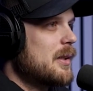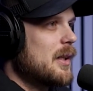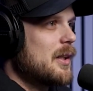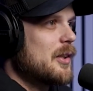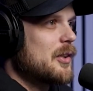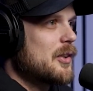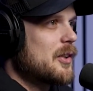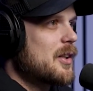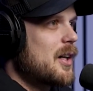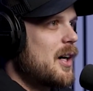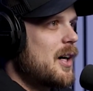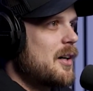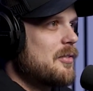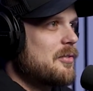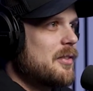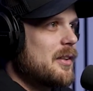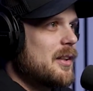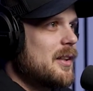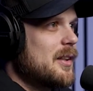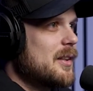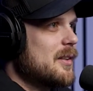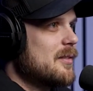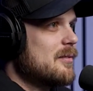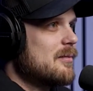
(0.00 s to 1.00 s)
get your
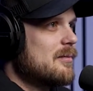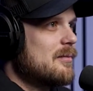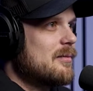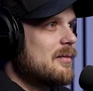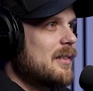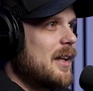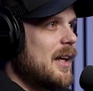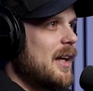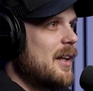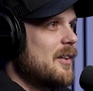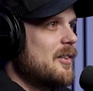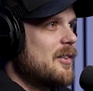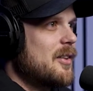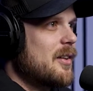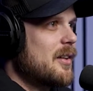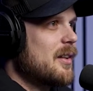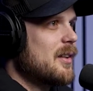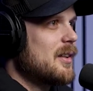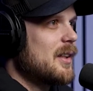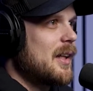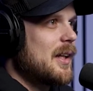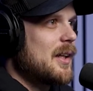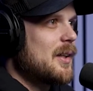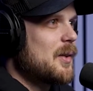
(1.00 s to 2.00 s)
coffee, and head to
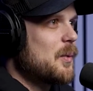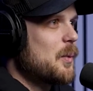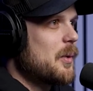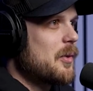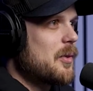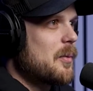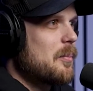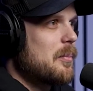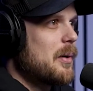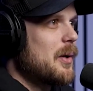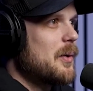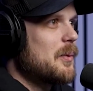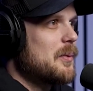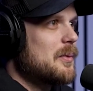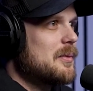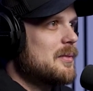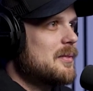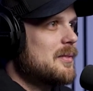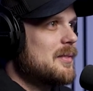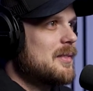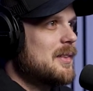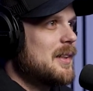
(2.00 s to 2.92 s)
the lake with a boat.